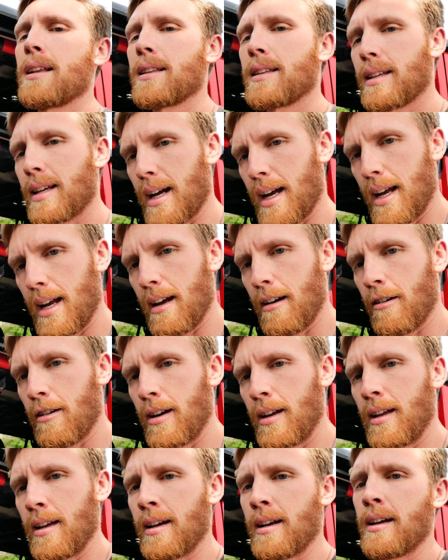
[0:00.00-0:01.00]
Tight
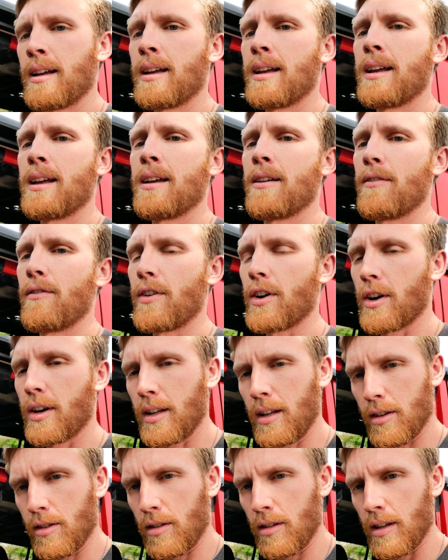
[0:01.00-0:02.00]
area, very
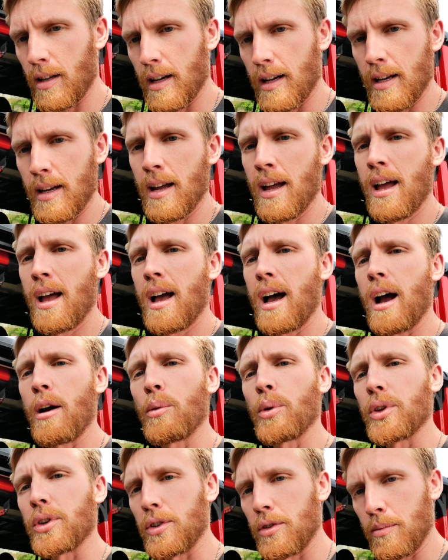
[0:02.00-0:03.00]
little light. I
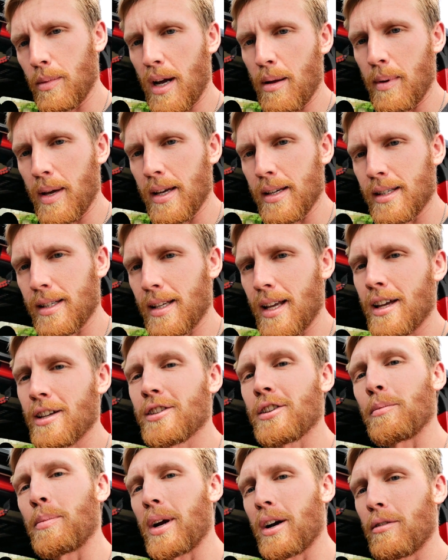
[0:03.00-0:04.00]
will do my best,
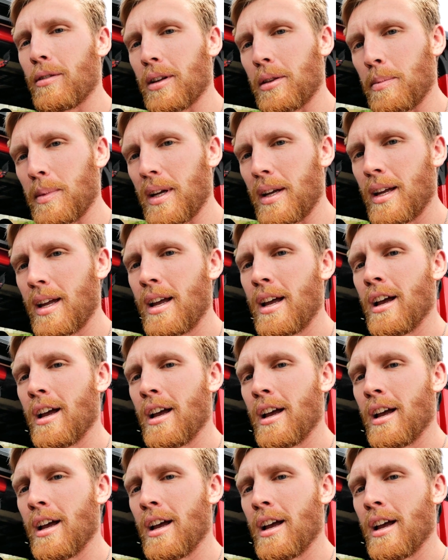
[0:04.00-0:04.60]
so bear with me.